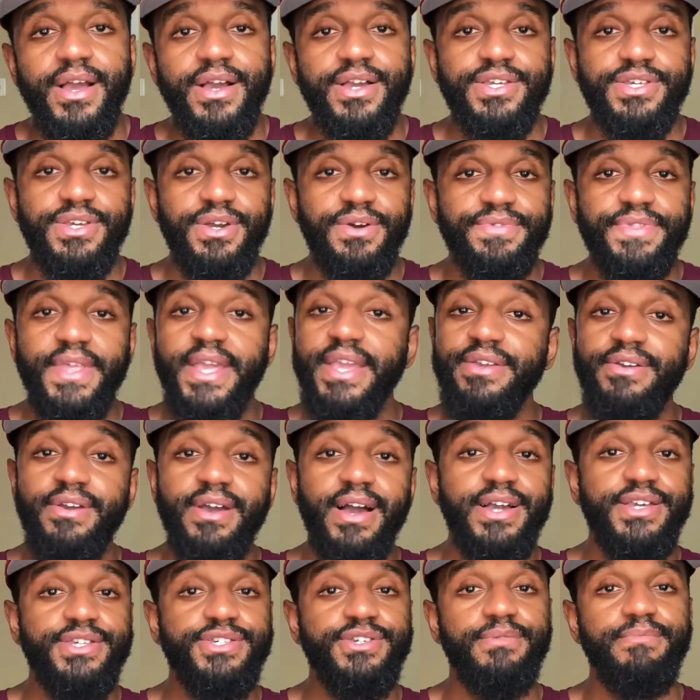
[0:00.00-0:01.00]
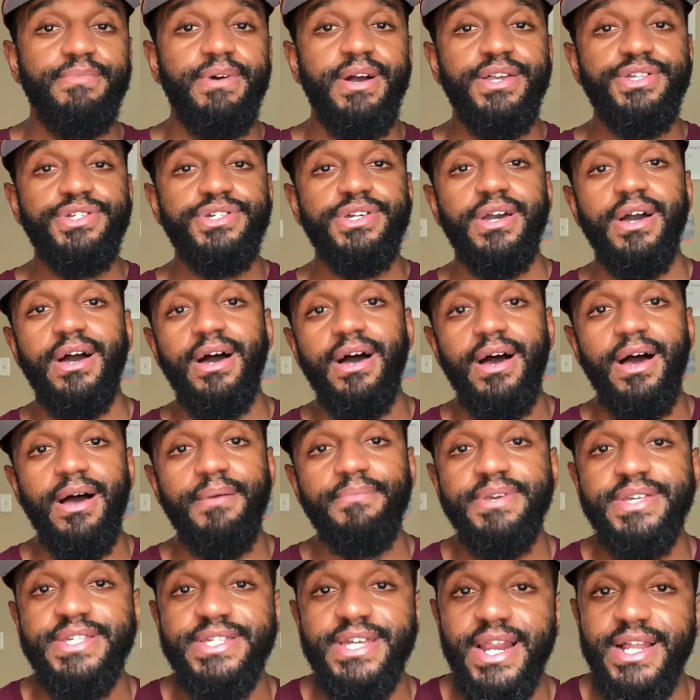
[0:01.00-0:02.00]
So thank you guys so much. Uh,
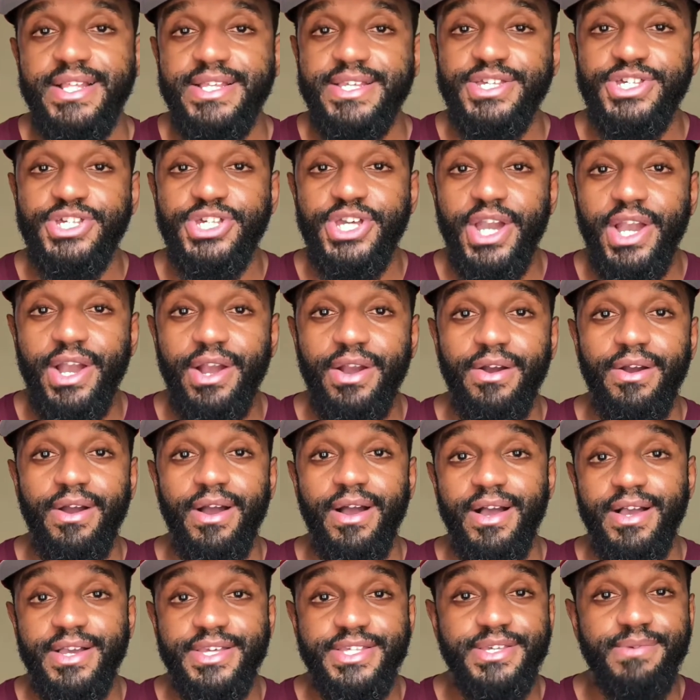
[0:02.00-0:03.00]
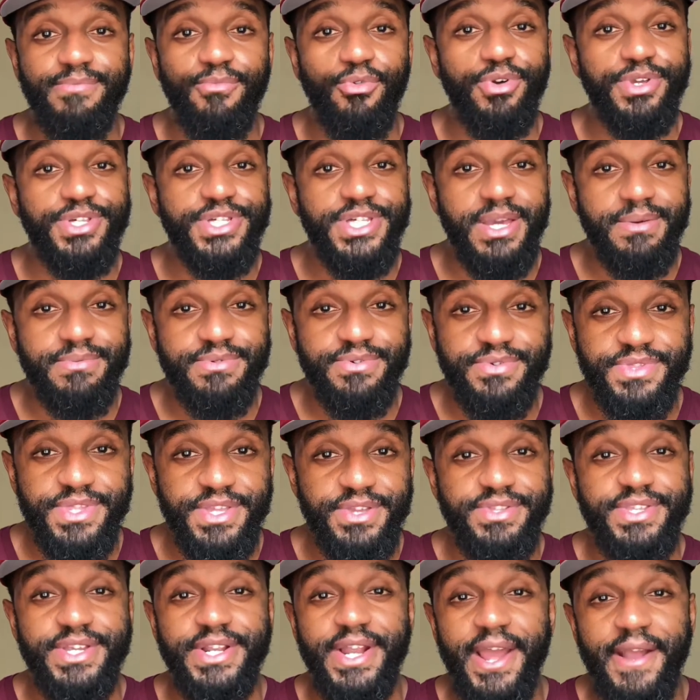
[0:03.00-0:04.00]
I'm excited to share uh, some more gems with
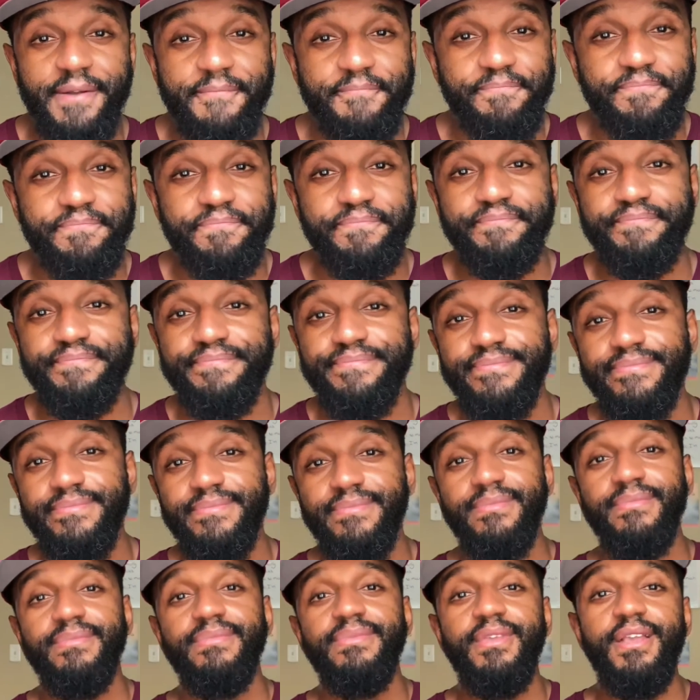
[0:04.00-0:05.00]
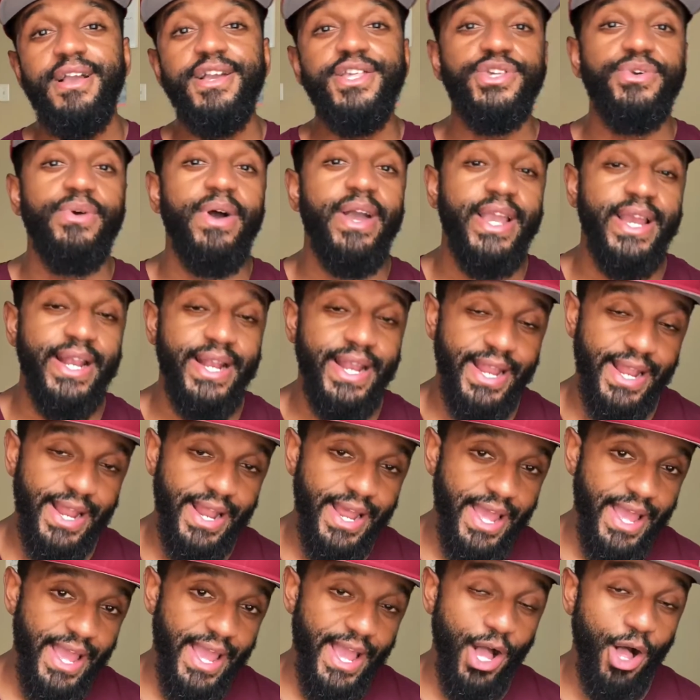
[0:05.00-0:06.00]
you today so I can
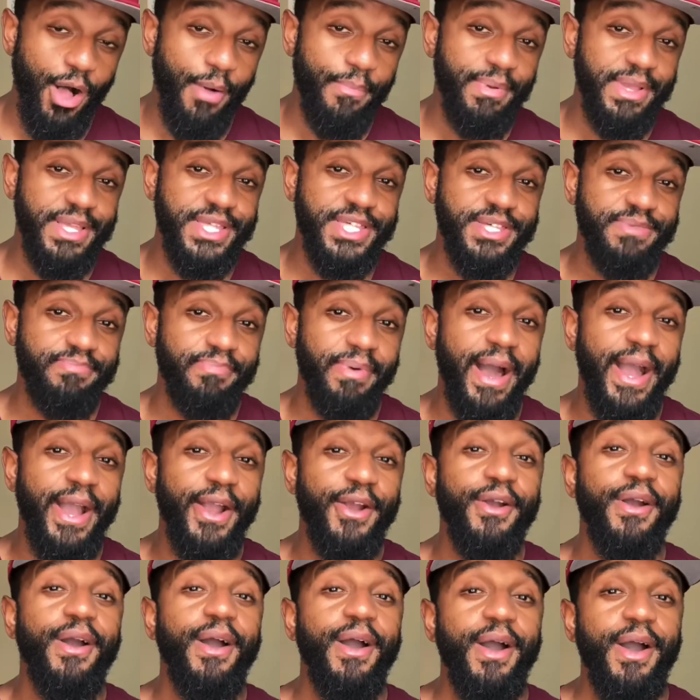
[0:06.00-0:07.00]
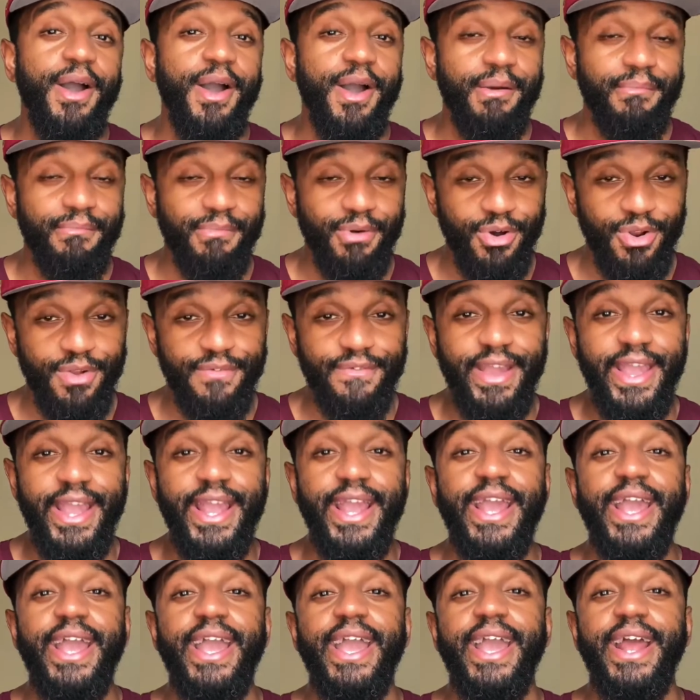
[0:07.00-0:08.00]
help inspire, motivate,
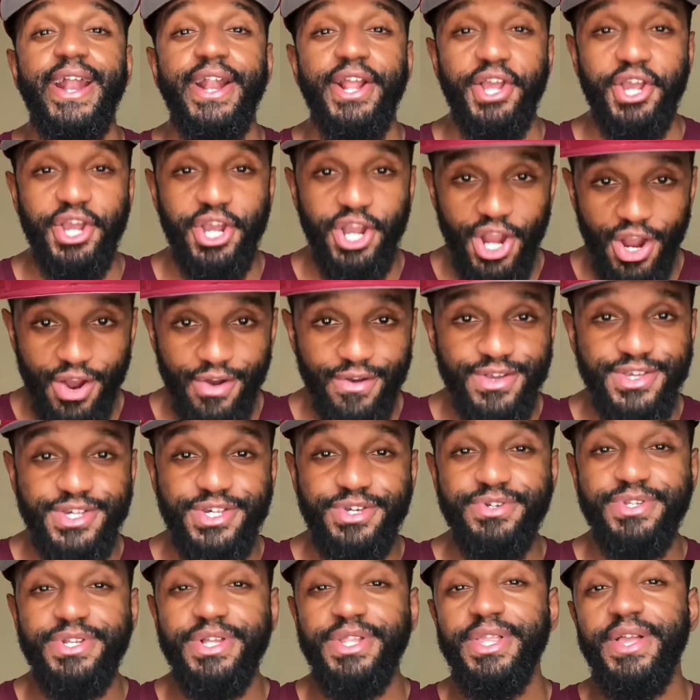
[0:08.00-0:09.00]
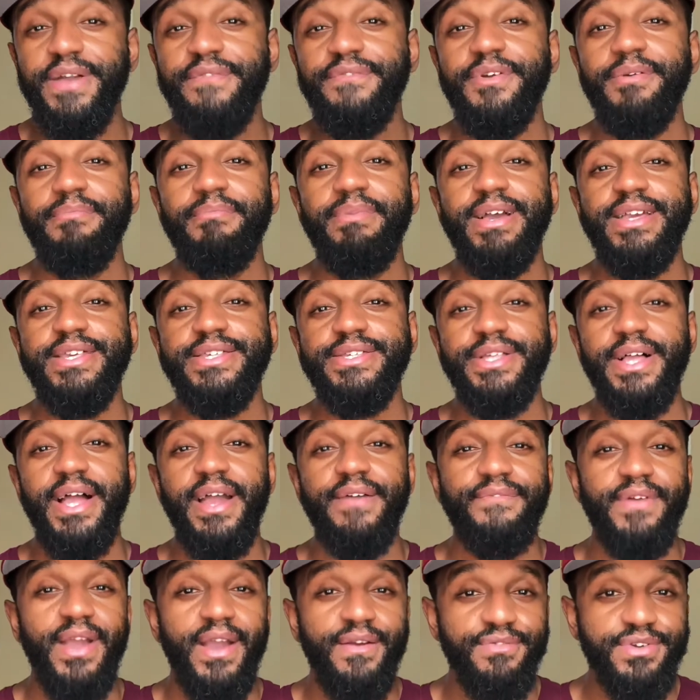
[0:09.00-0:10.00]
and encourage you to live your best
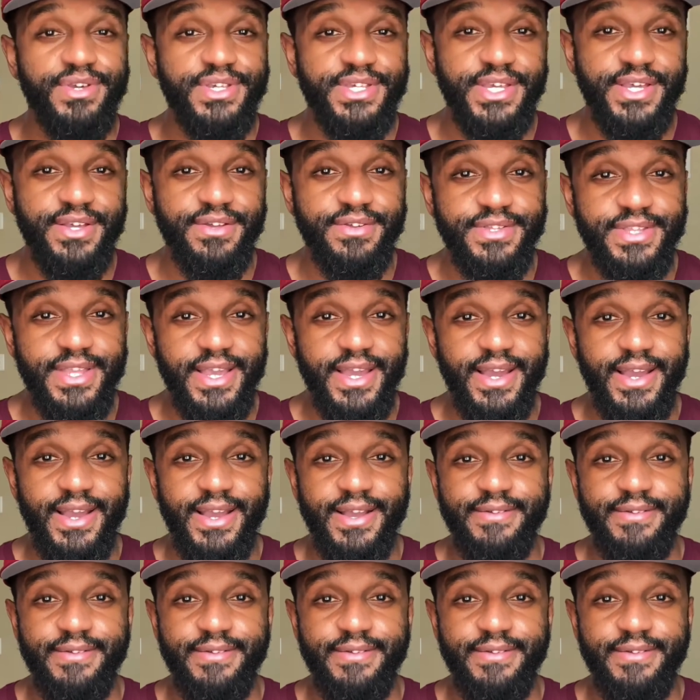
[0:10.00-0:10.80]
life every single day.